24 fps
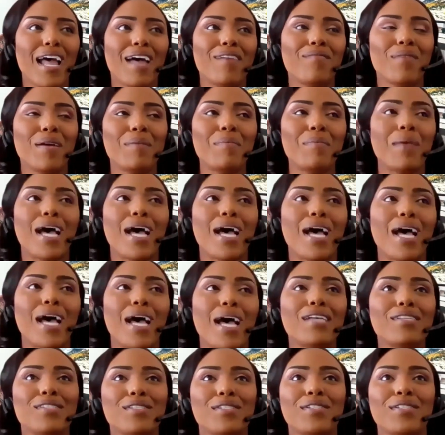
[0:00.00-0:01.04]
have my
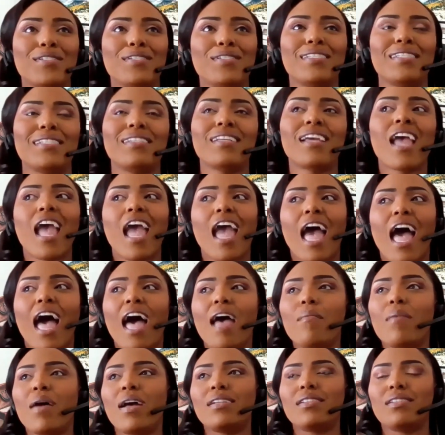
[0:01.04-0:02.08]
master's, and
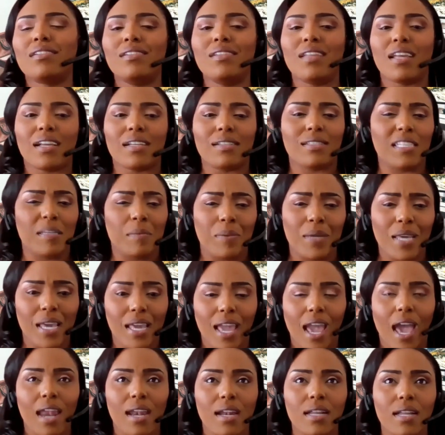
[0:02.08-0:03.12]
I'm actually like a CPA
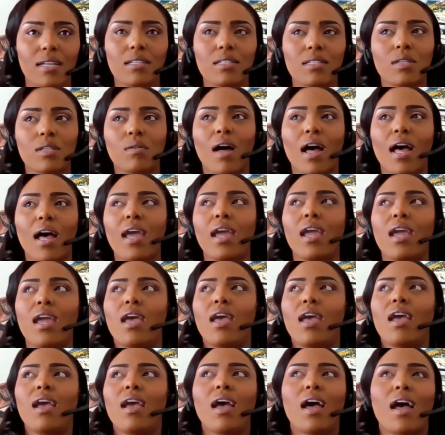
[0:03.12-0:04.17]
candidate. So I
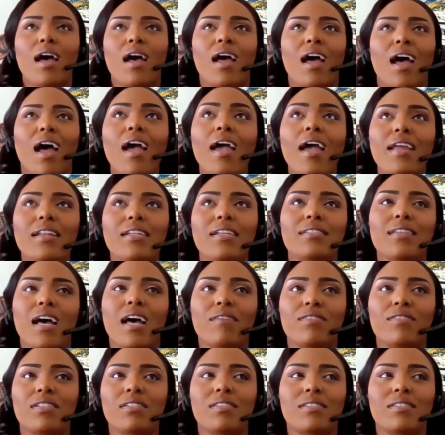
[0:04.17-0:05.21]
just have
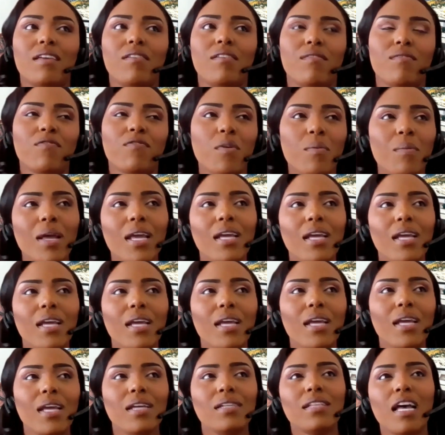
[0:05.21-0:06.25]
to sit for my
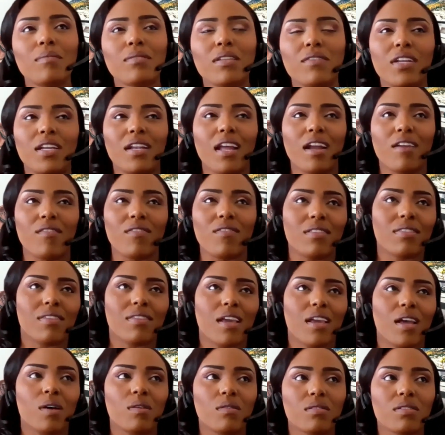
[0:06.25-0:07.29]
exams. I've done
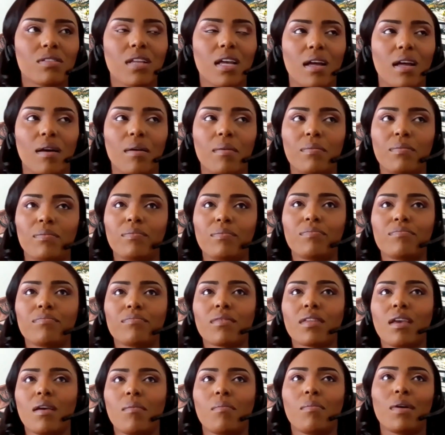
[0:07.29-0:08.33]
everything else,
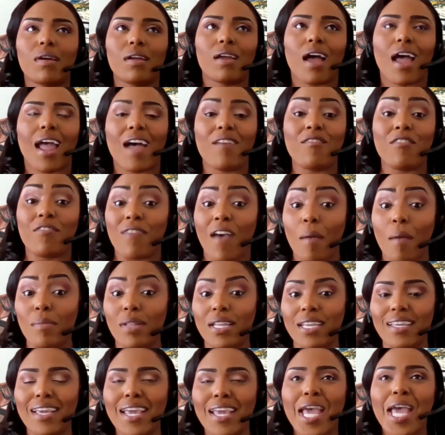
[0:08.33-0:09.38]
but I have a
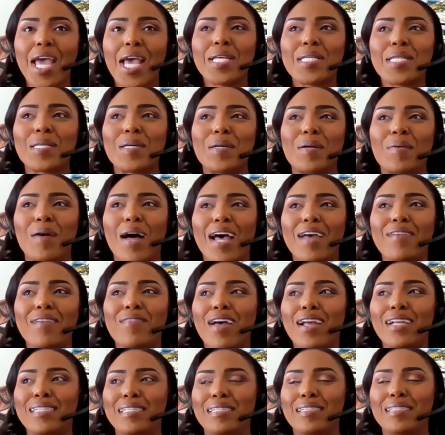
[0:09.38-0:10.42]
family. So I've
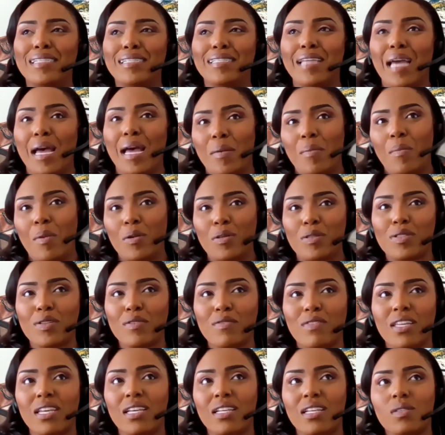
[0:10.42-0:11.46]
actually done most
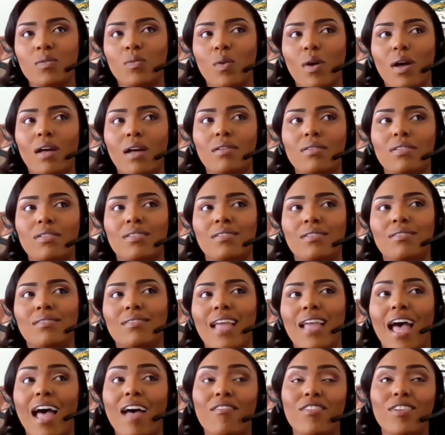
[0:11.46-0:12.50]
of this while
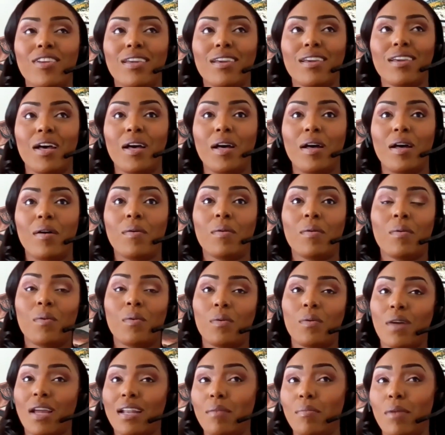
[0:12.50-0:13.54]
having,
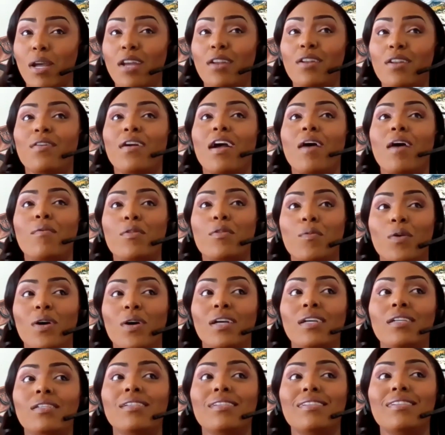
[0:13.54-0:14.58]
I did my undergrad with
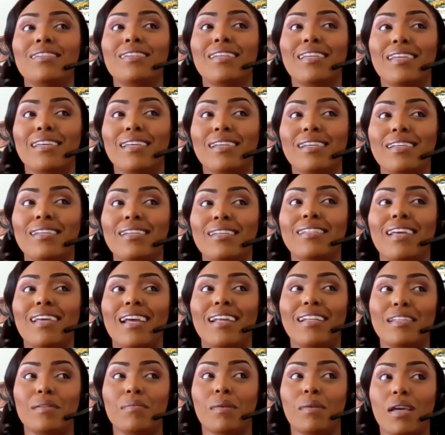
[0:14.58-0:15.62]
1 kid.
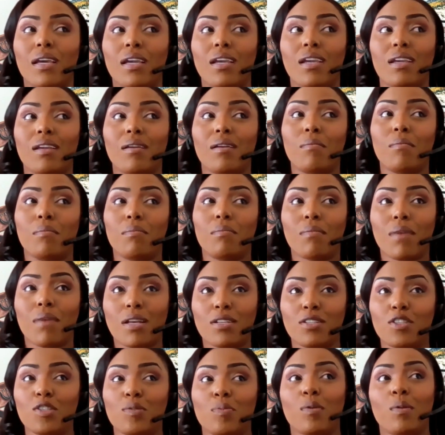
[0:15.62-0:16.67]
I did my
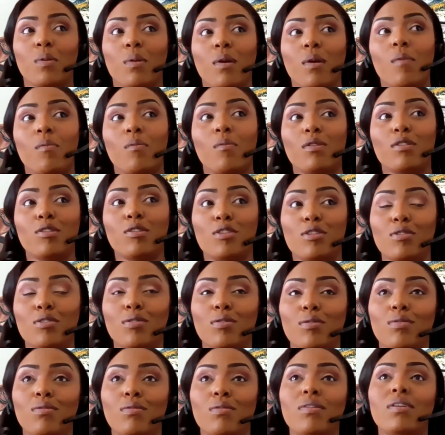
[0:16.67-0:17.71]
master's program with
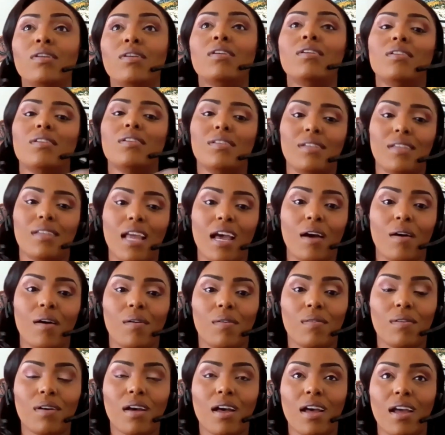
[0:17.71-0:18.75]
2.
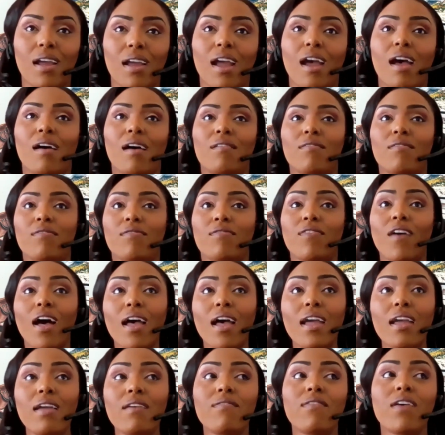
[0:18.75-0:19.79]
Now I have
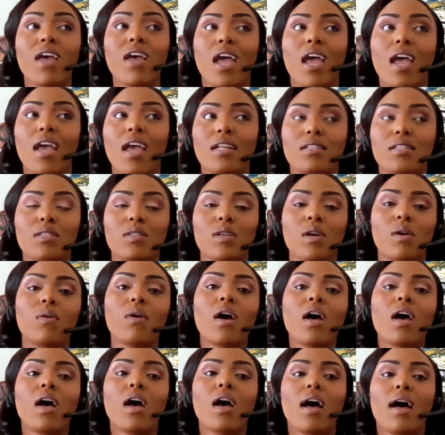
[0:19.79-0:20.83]
5. And so
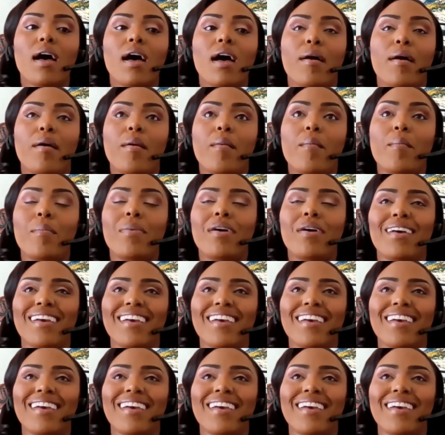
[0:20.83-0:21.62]
I'm